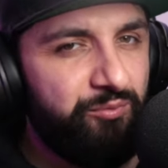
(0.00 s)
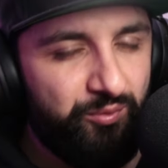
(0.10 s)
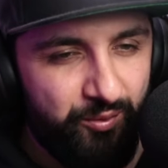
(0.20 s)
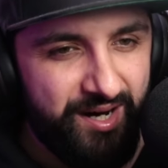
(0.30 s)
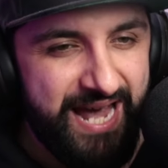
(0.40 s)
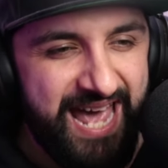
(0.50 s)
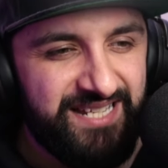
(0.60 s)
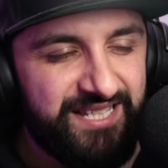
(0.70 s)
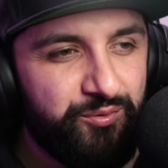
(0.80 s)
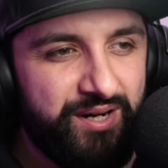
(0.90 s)
what
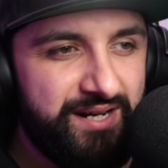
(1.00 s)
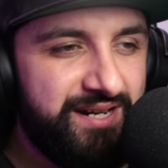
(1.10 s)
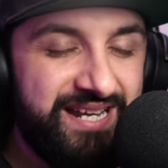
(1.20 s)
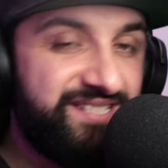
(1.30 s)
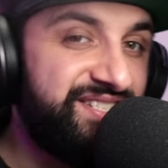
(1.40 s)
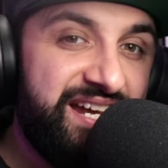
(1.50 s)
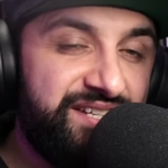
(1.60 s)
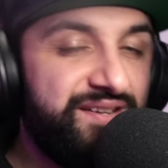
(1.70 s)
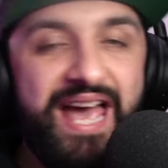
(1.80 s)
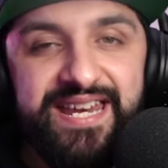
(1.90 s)
anything what an
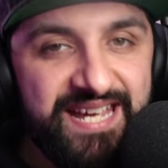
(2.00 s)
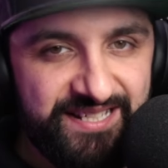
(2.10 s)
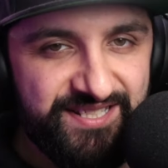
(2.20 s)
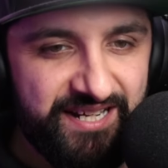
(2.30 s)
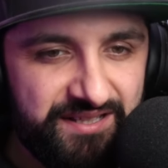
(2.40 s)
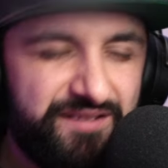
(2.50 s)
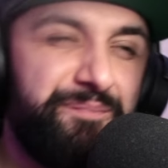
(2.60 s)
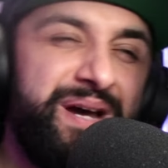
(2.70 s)
executive, any executive,